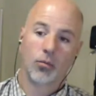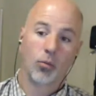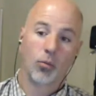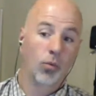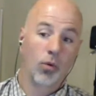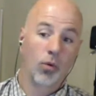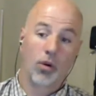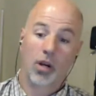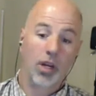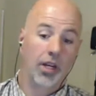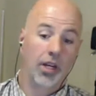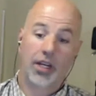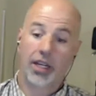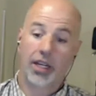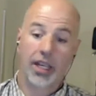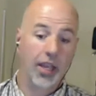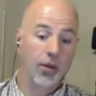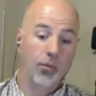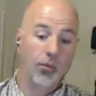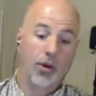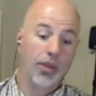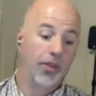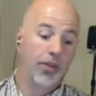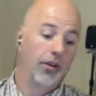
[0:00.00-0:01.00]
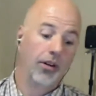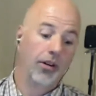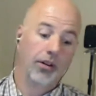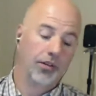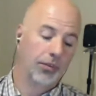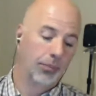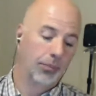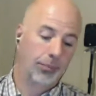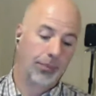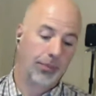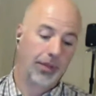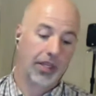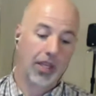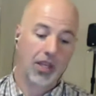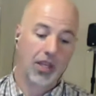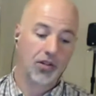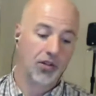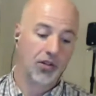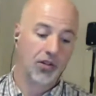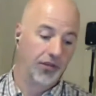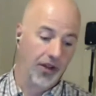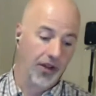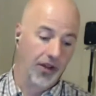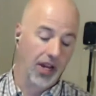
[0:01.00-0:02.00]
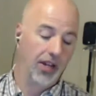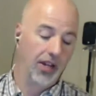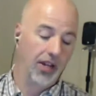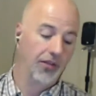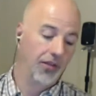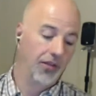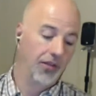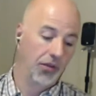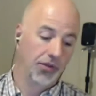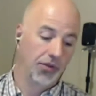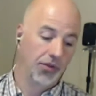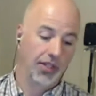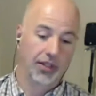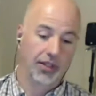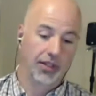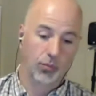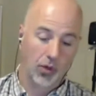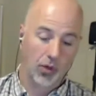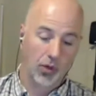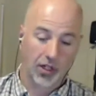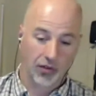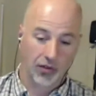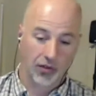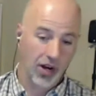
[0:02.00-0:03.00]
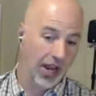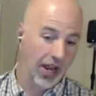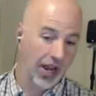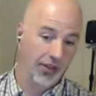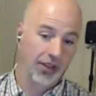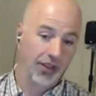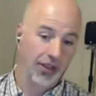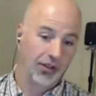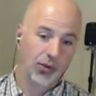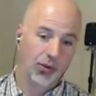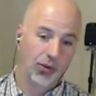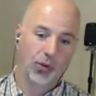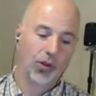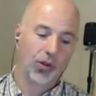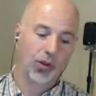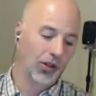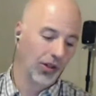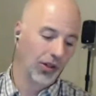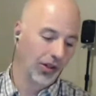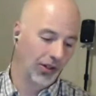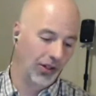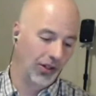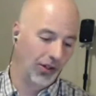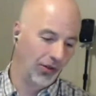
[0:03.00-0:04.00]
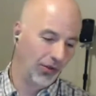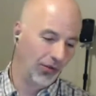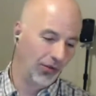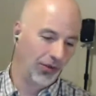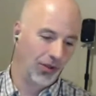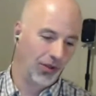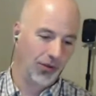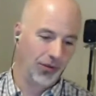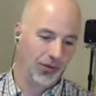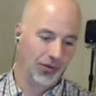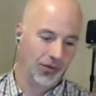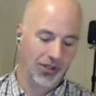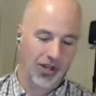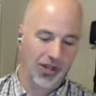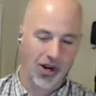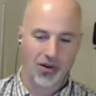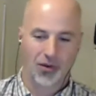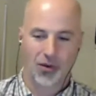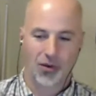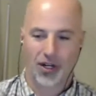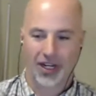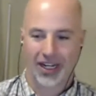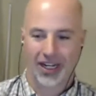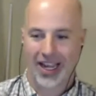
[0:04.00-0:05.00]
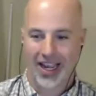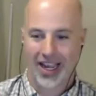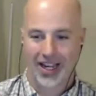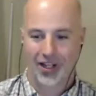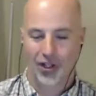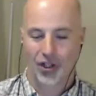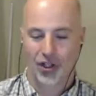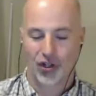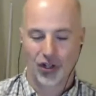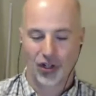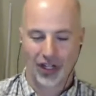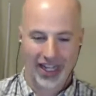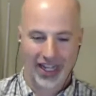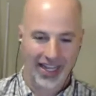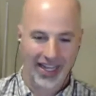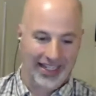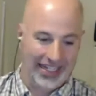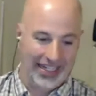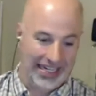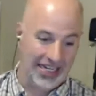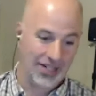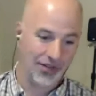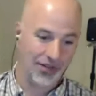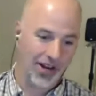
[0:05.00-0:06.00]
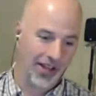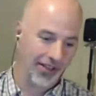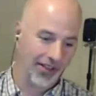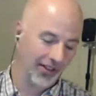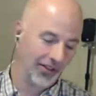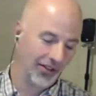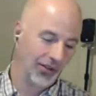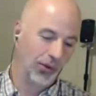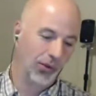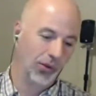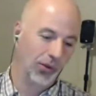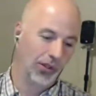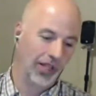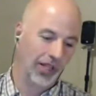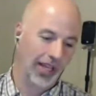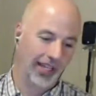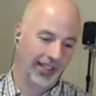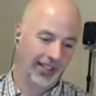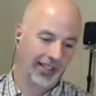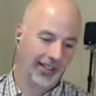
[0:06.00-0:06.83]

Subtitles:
and again, whether it's because you find foods that work around the tool, or you start learning how to eat around the tool. Like